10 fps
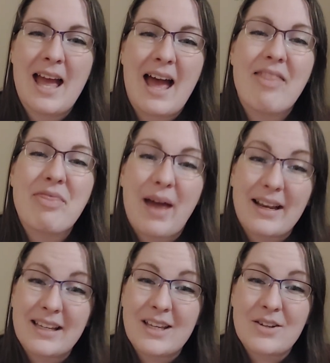And
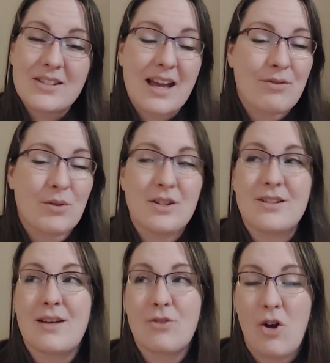thank you to everyone who's
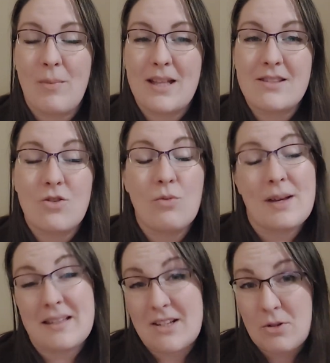left comments or
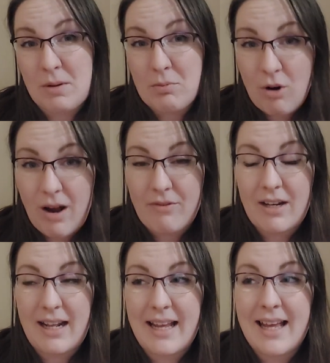messaged me
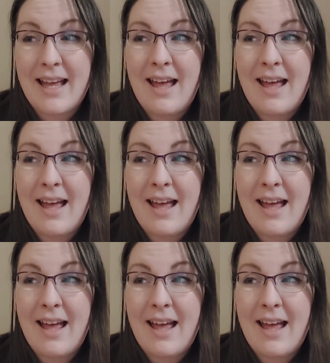privately.